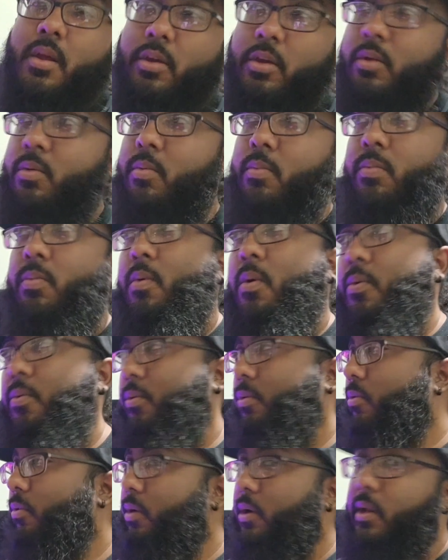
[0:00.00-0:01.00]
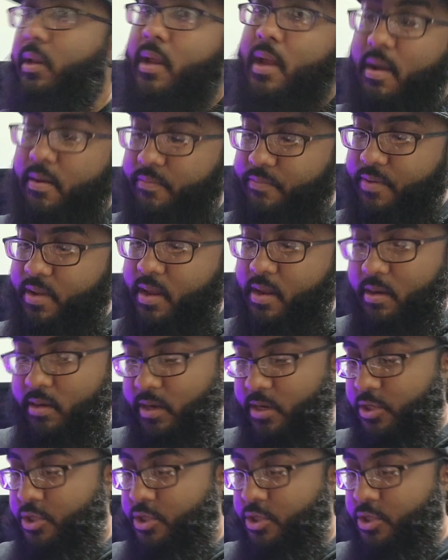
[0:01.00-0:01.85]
you won't really have that